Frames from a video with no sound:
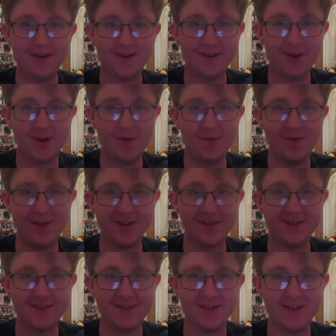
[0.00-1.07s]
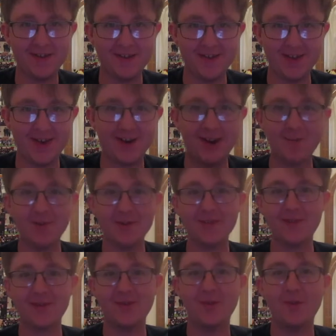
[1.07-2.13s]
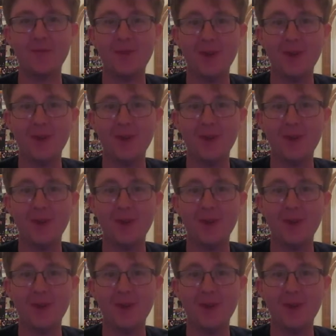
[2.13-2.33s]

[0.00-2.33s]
Go Fest day number 2.